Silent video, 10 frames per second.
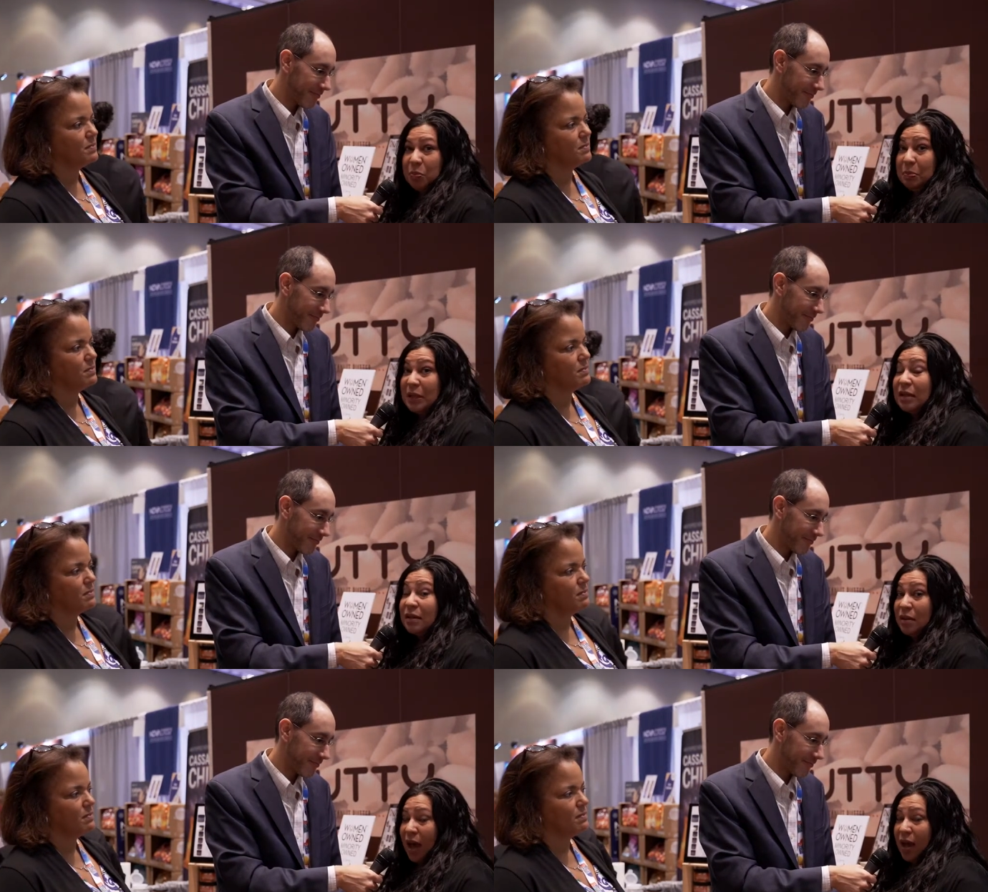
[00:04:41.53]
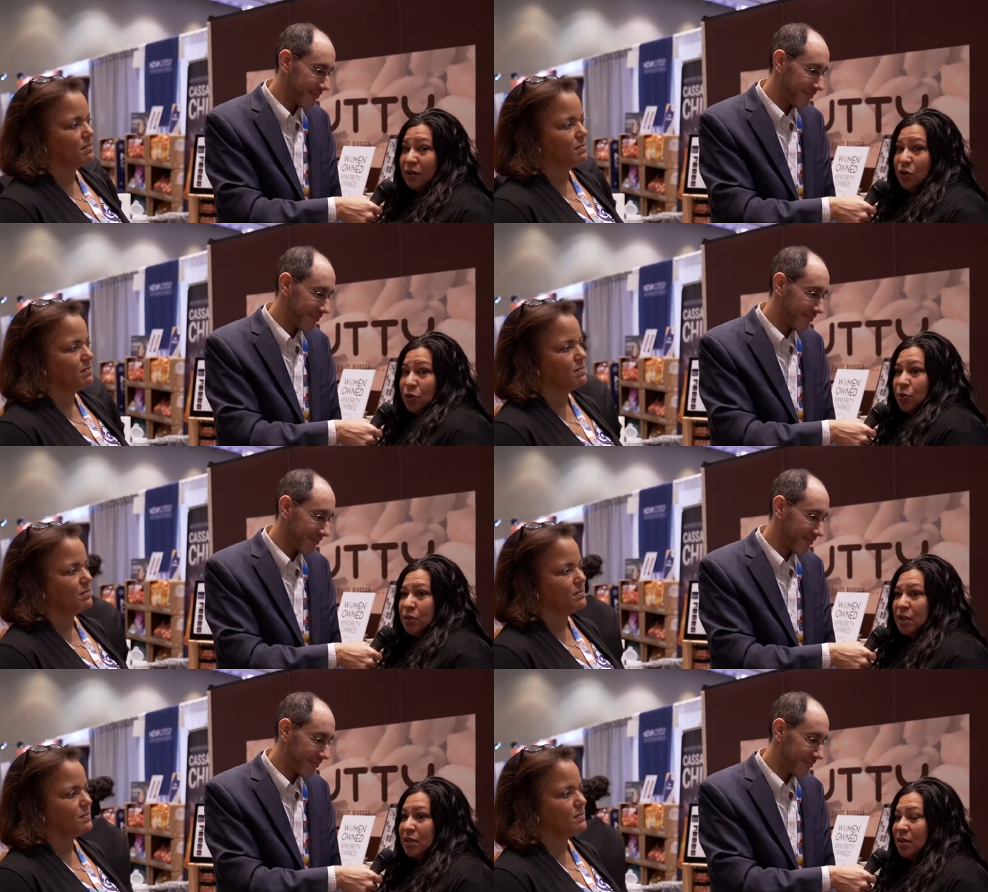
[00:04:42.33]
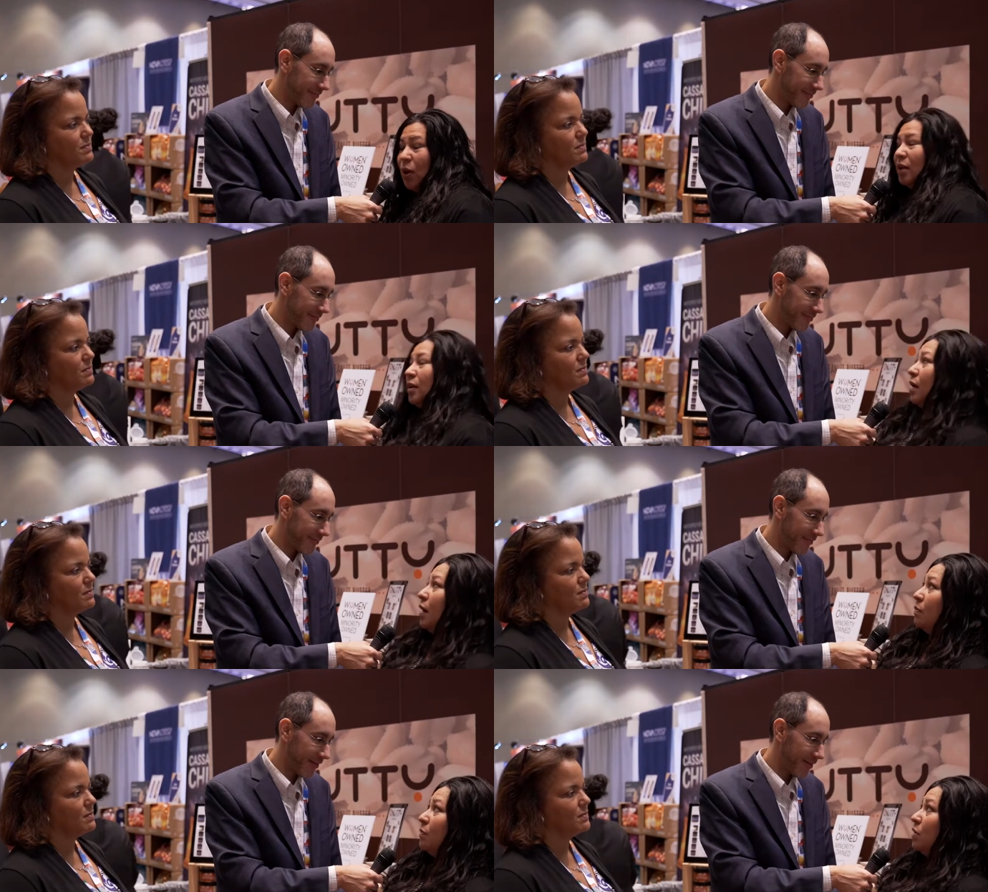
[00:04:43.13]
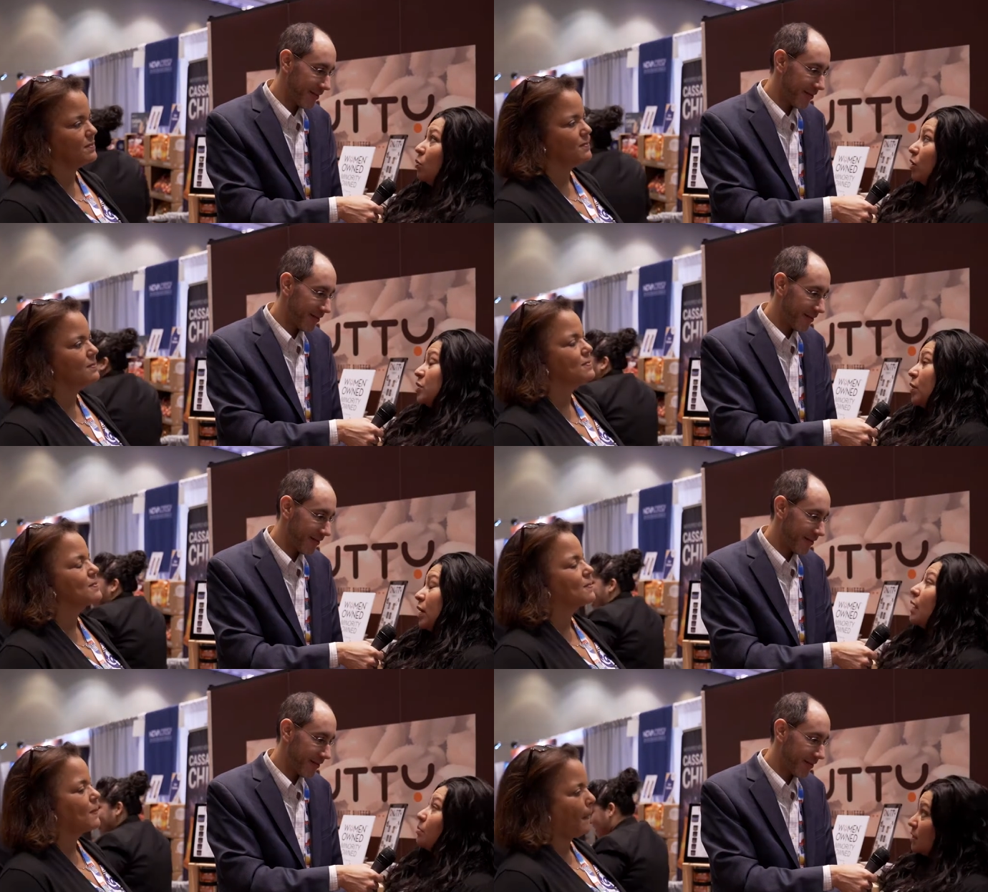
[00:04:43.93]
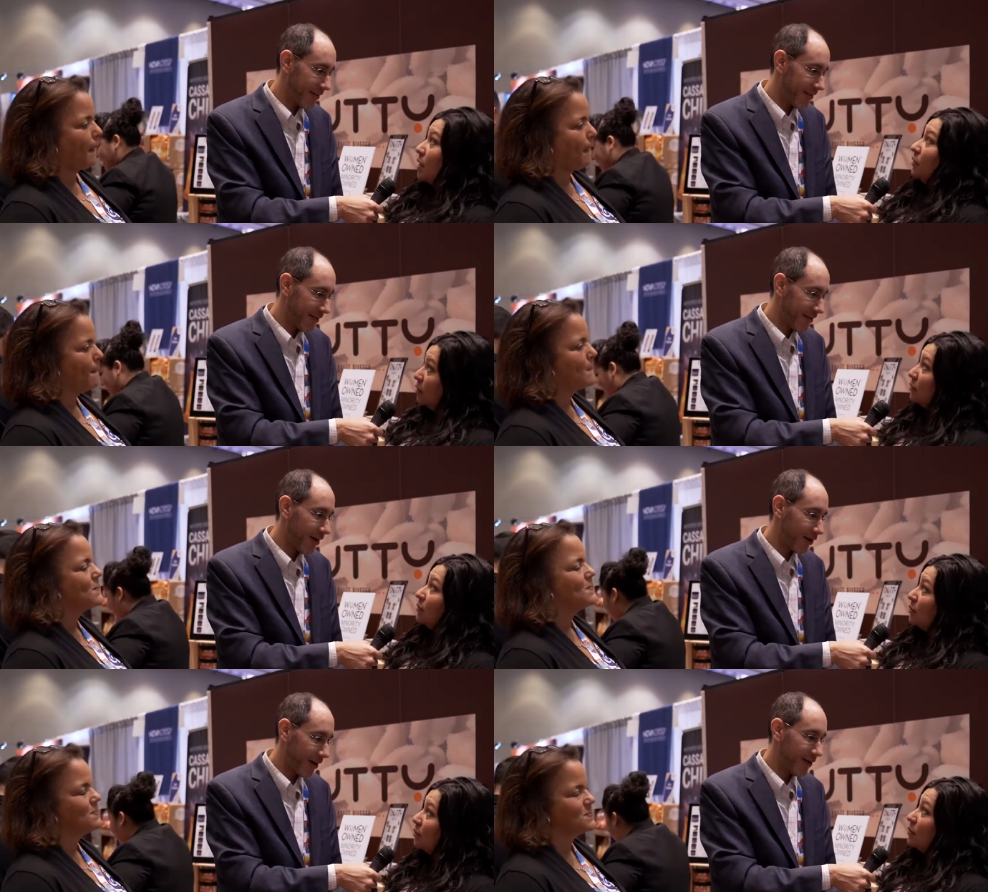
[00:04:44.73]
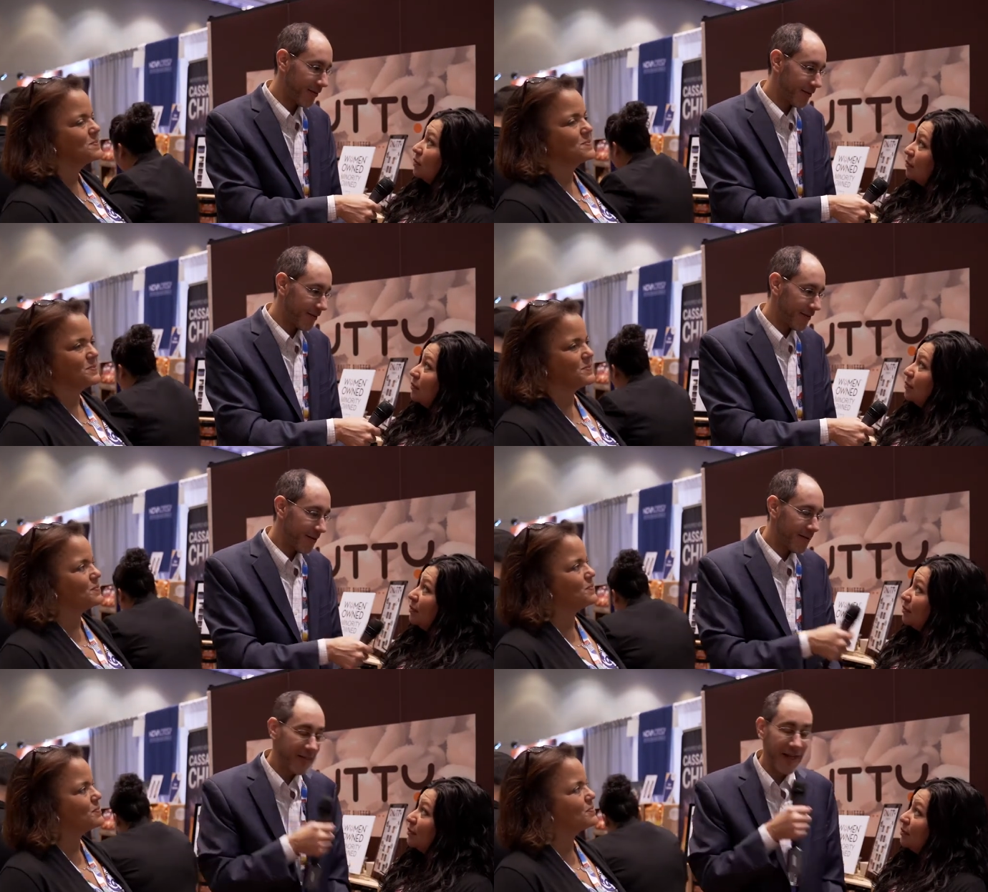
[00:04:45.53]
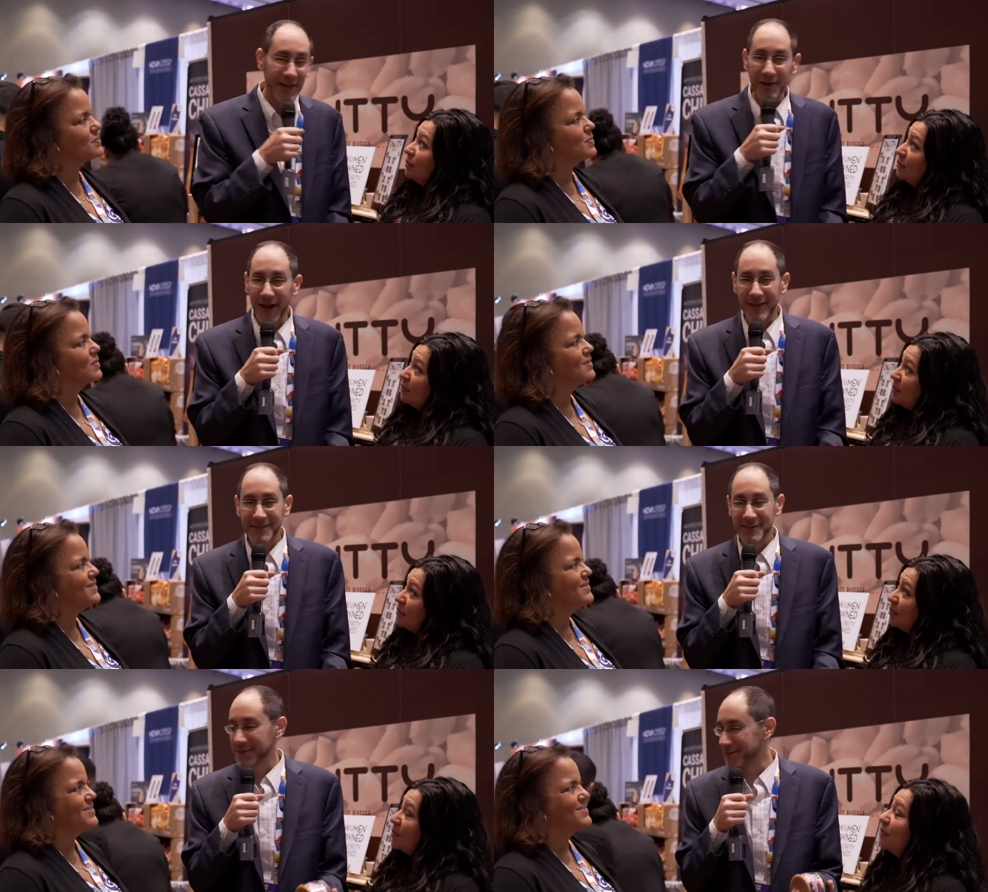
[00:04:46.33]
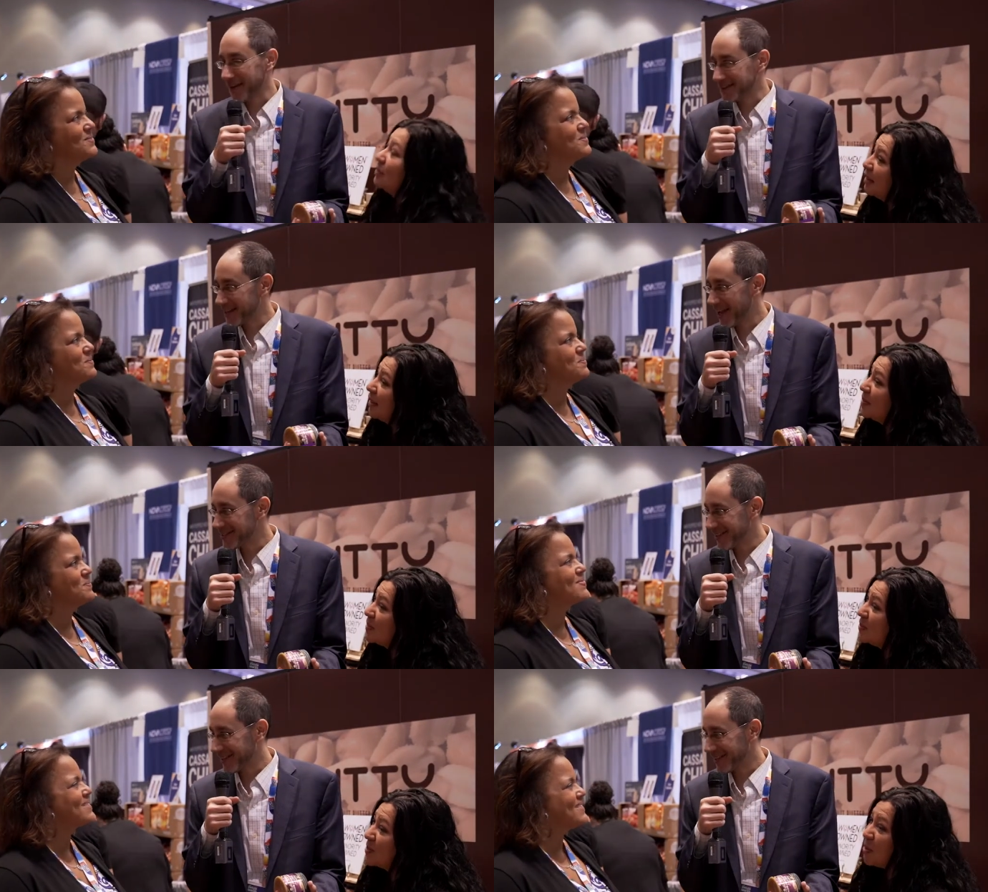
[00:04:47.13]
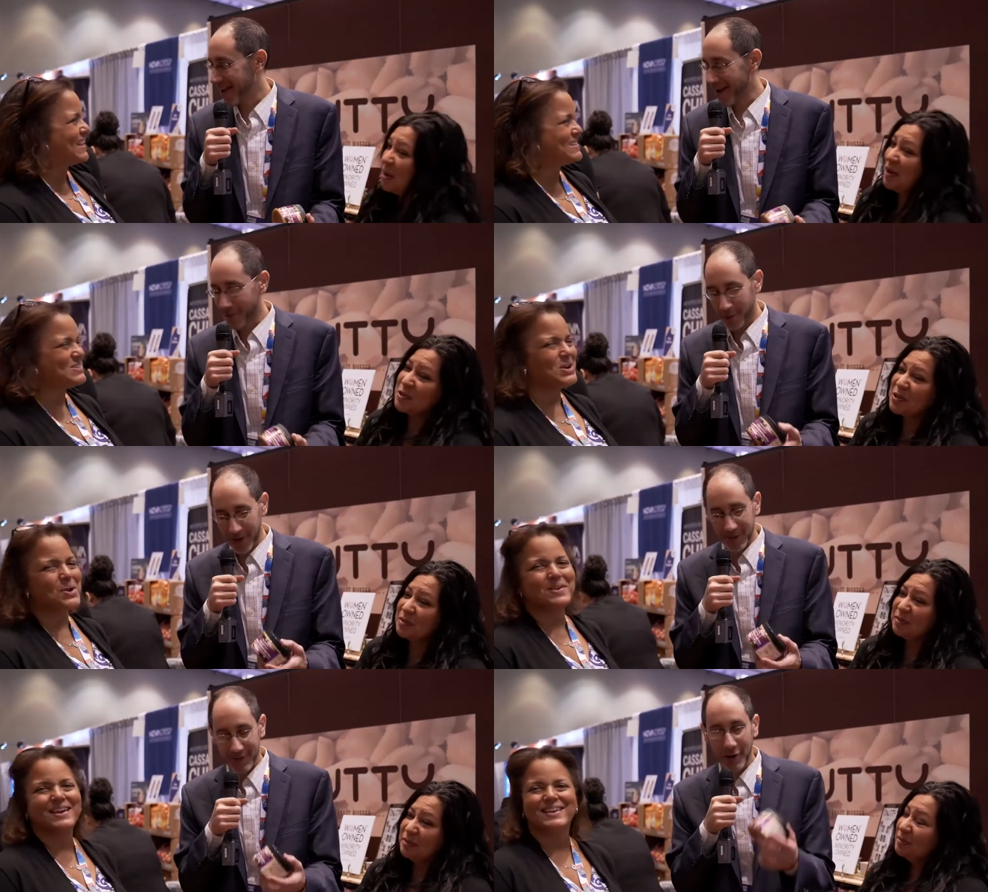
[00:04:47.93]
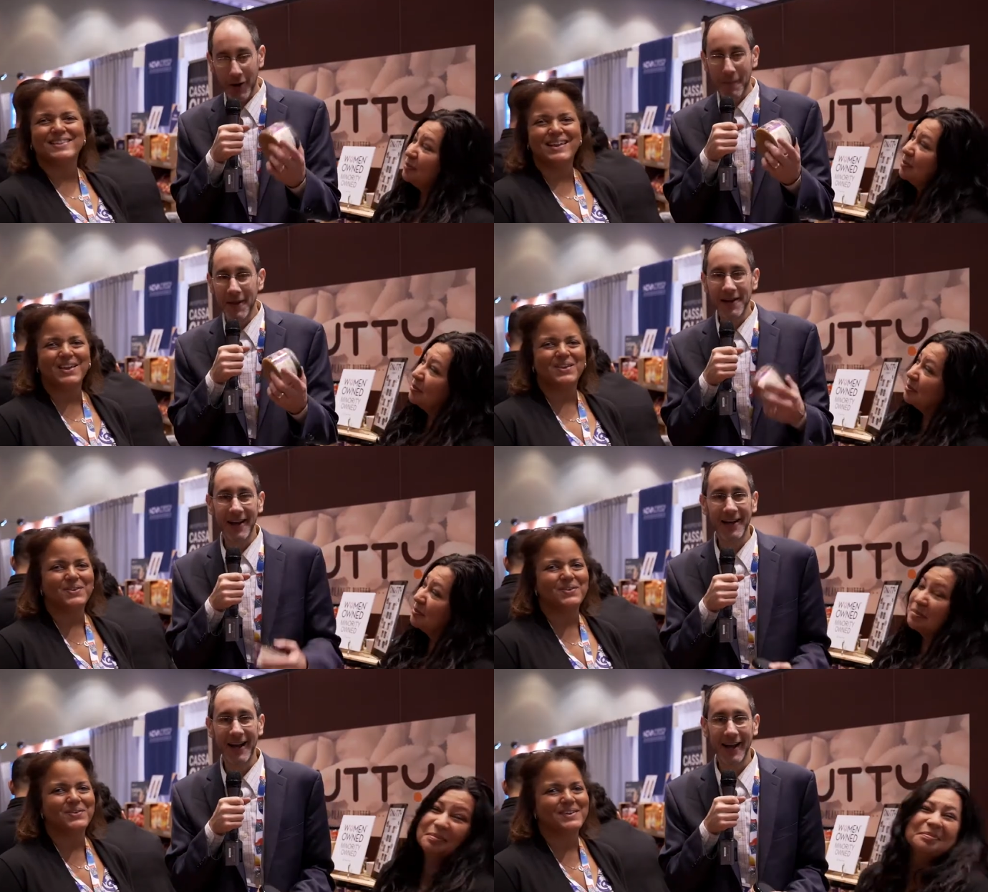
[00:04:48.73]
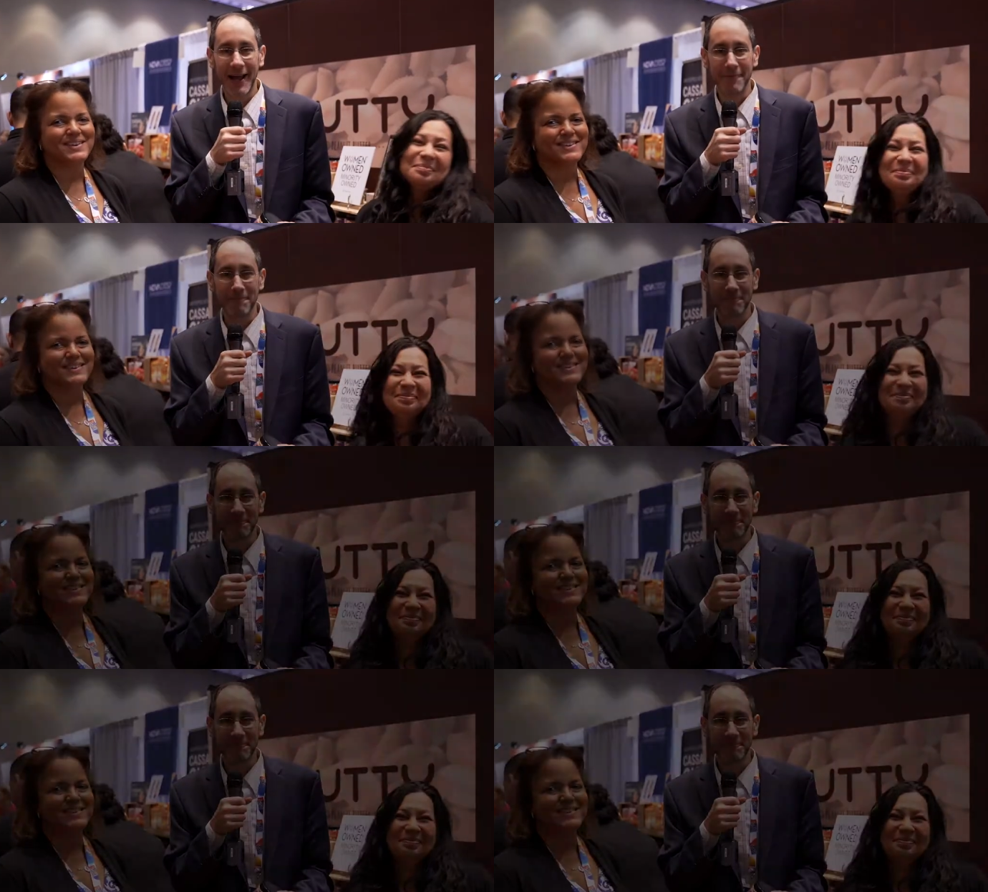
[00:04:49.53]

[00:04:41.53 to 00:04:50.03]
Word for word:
Speaker 1: dot b nutty dot com. We're also on Amazon. Okay. Mm-hmm.
Speaker 2: Thank you, guys. This is fantastic. Everyone, go to b nutty dot com.